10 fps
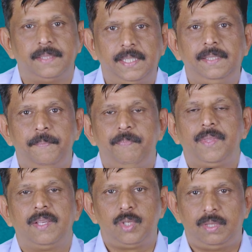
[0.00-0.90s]
Right?
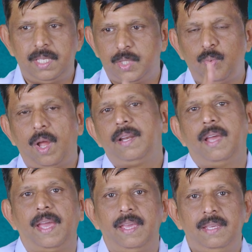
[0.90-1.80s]
So this one
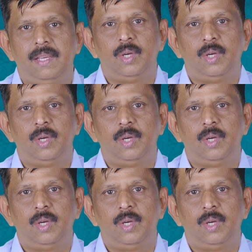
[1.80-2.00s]
guy